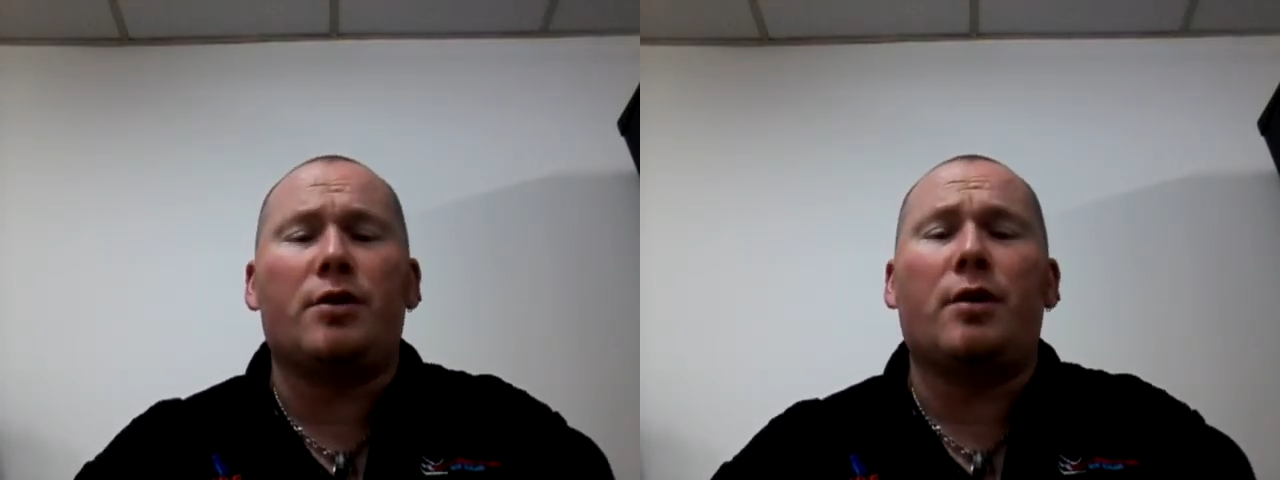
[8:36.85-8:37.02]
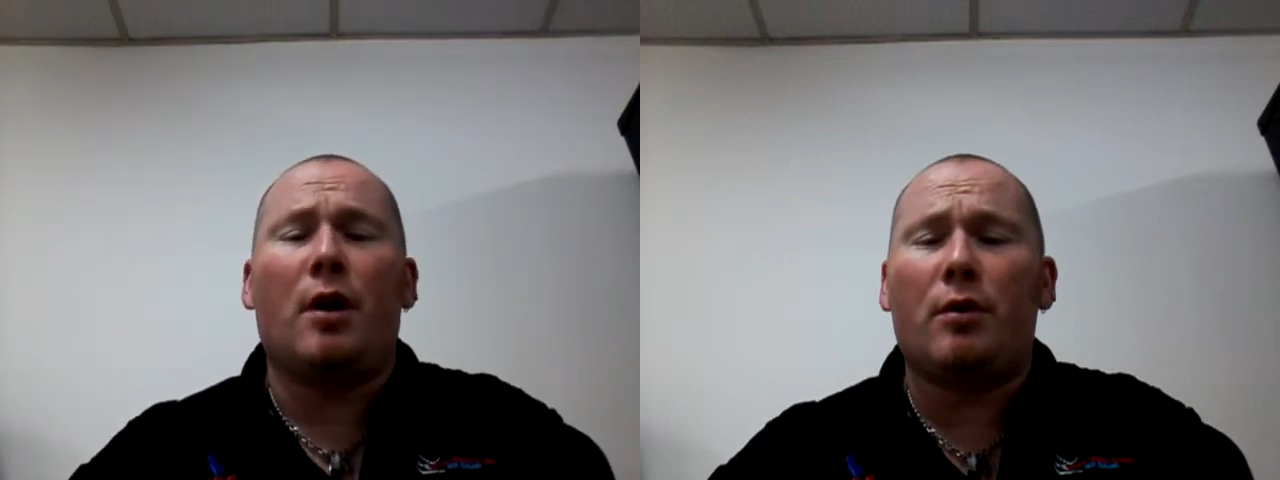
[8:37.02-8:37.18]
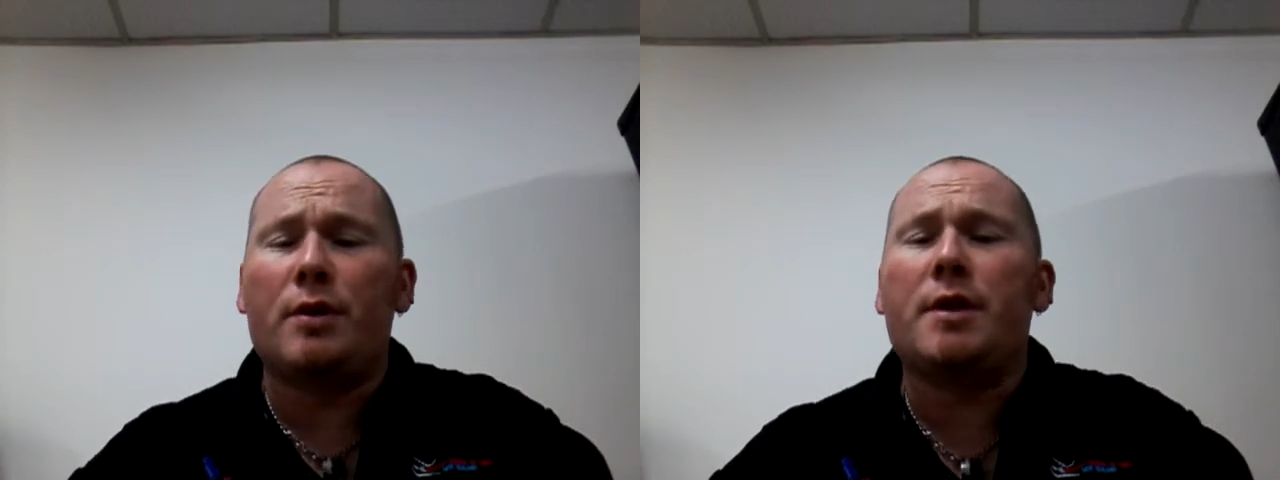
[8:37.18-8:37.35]

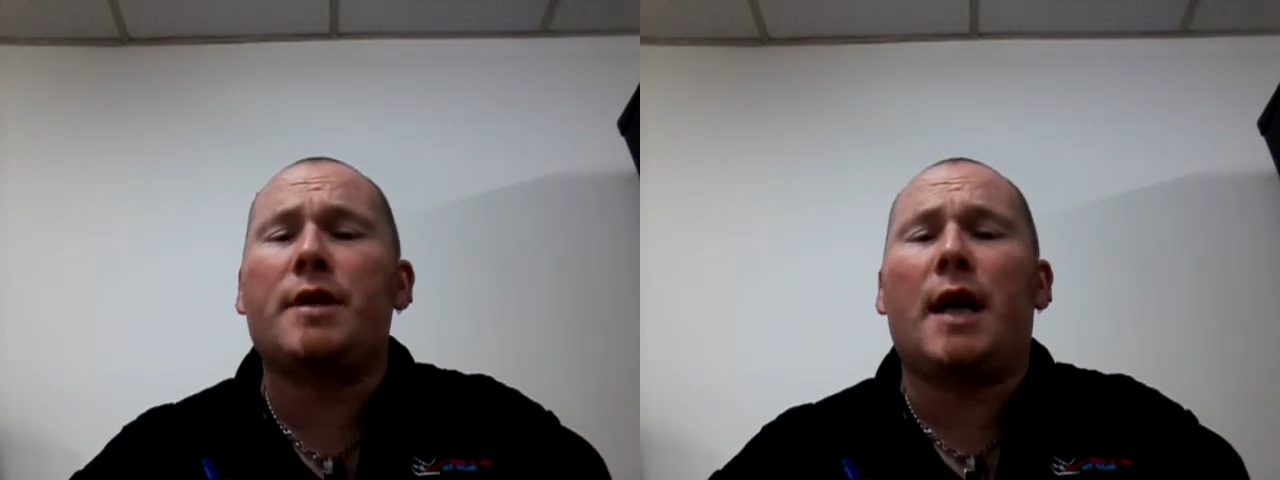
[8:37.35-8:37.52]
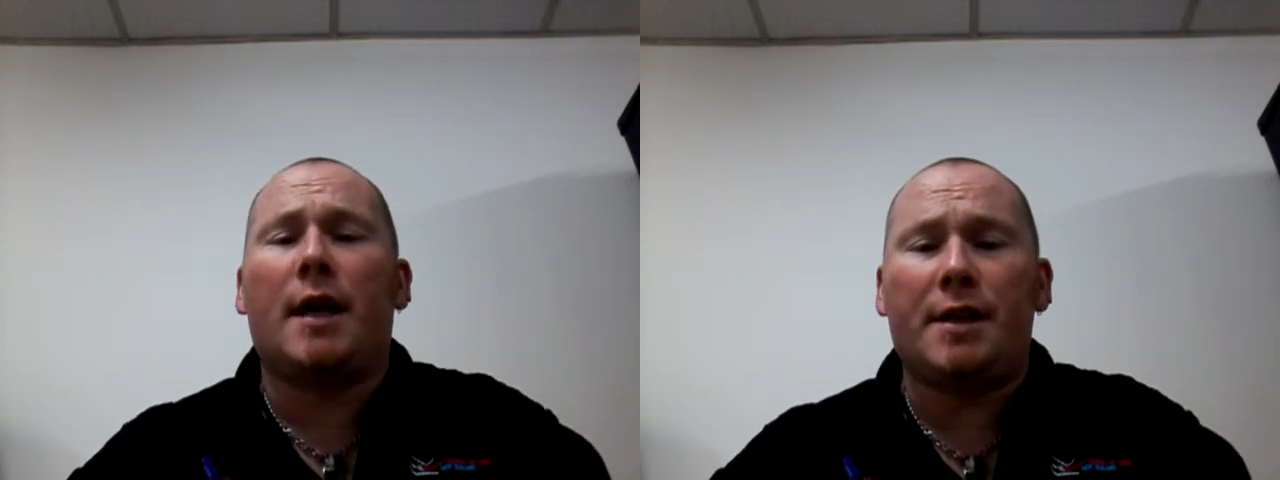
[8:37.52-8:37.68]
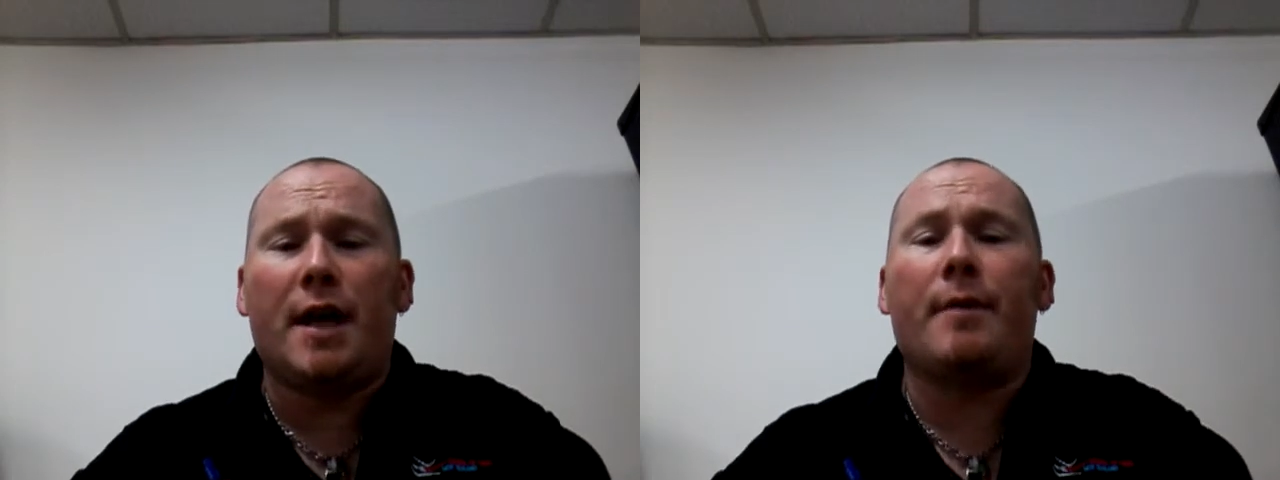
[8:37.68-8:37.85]
so I'll just
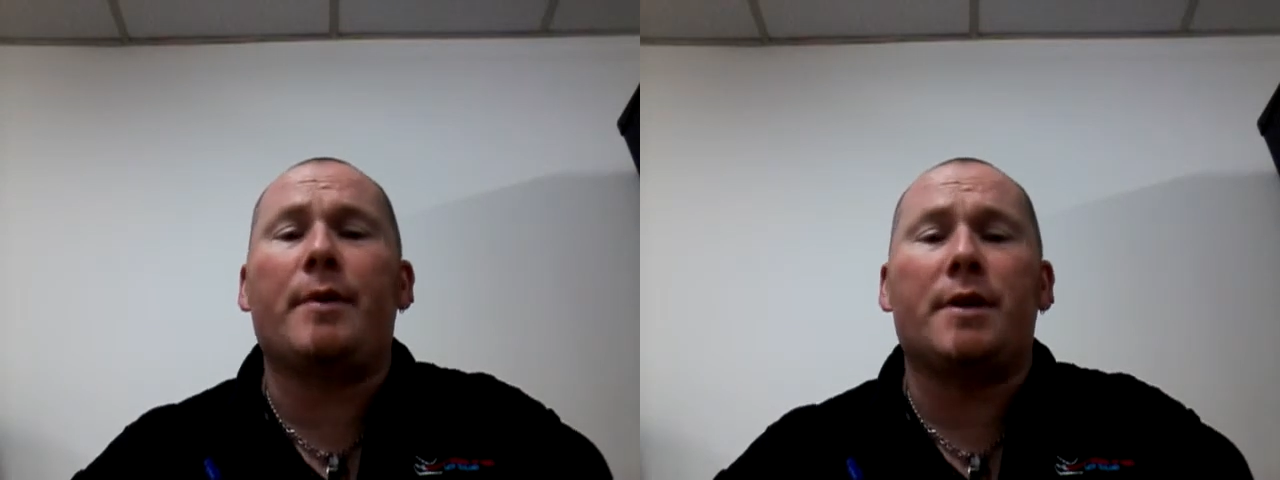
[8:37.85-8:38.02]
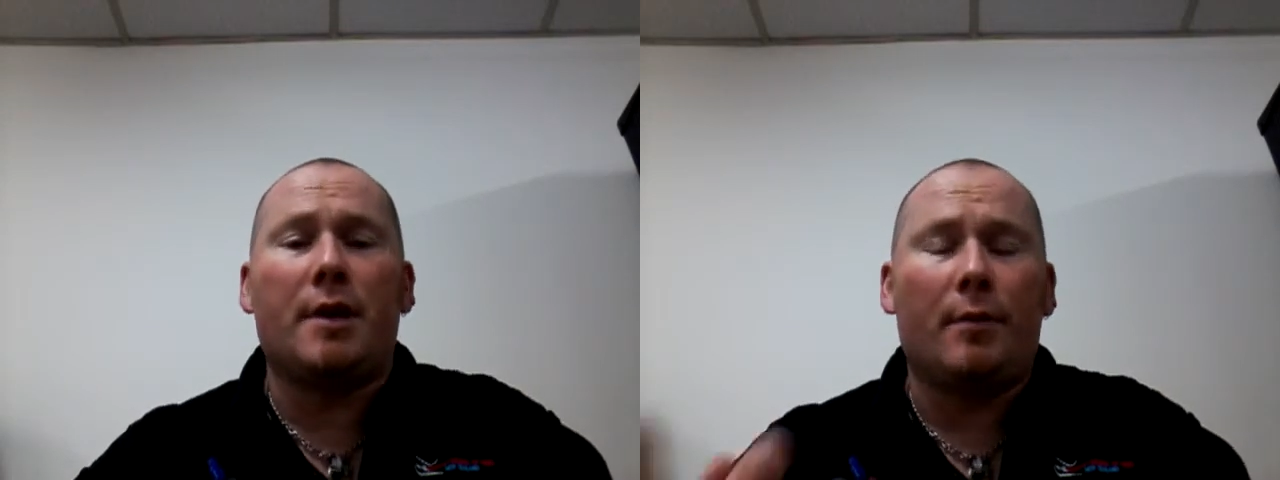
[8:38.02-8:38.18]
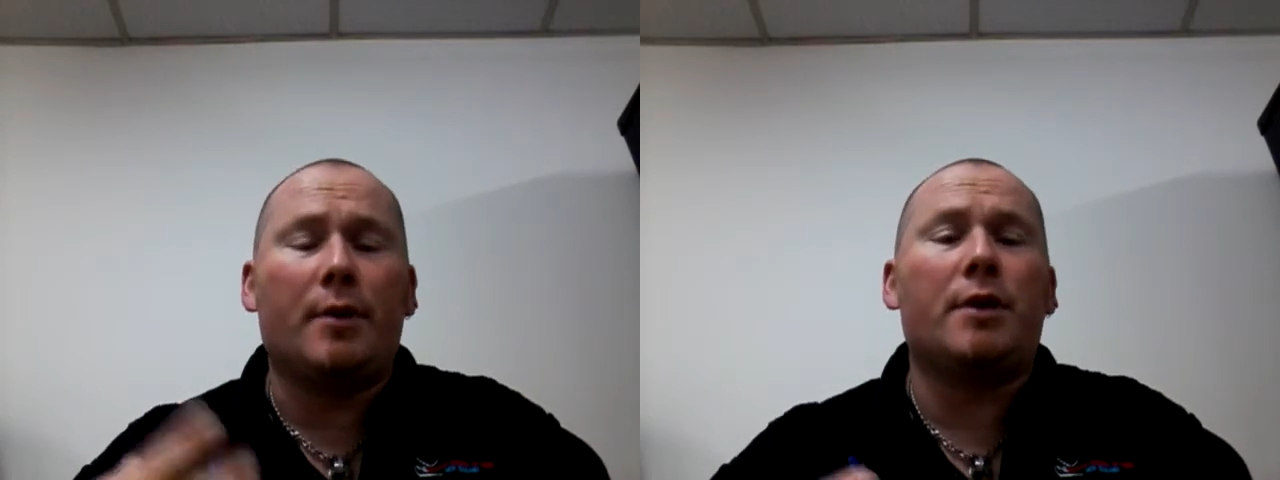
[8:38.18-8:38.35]
start jamming
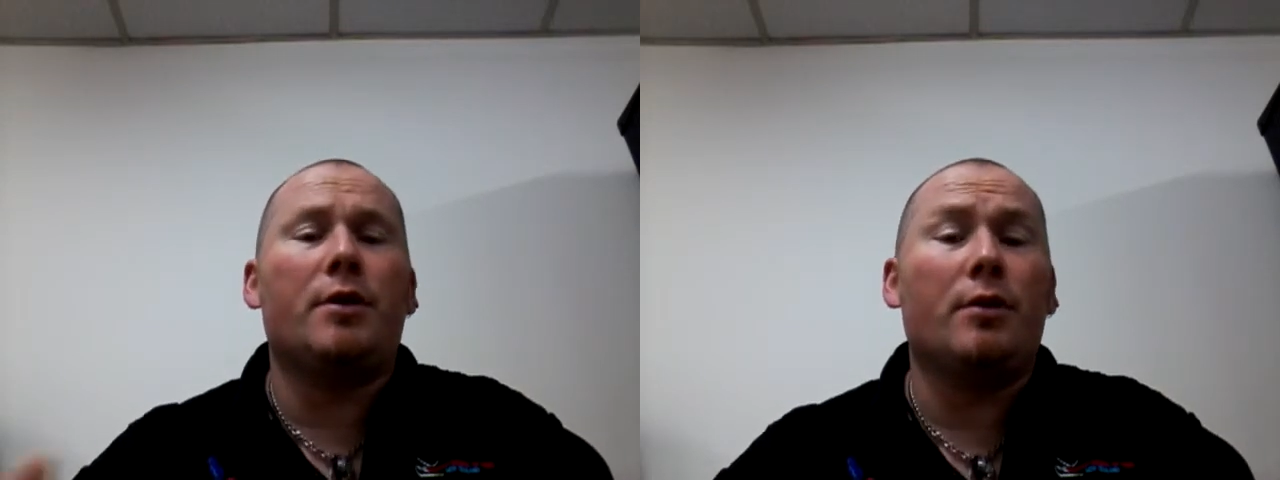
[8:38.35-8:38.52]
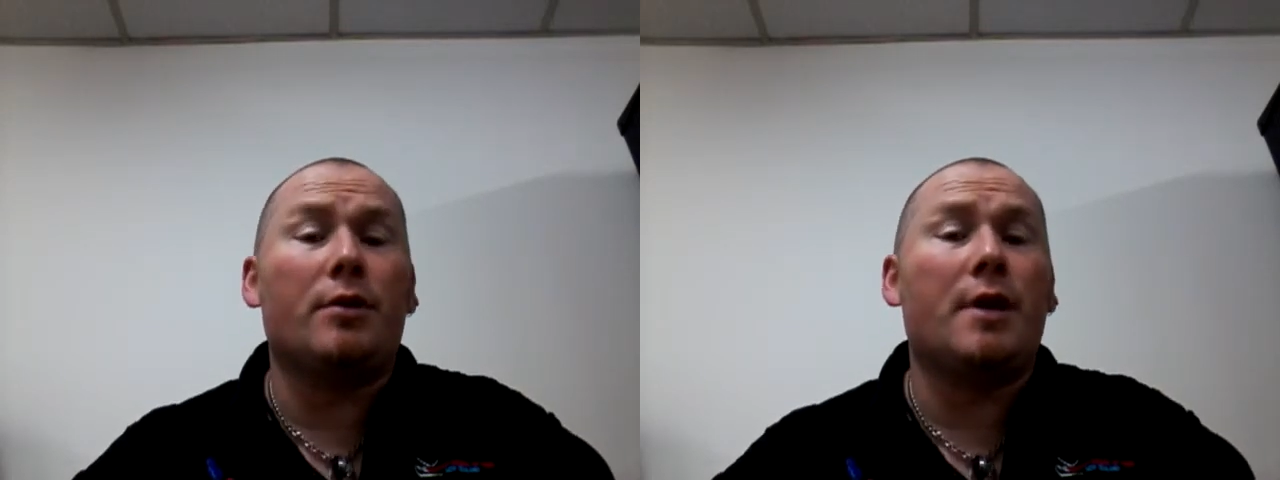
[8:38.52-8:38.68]
something to do a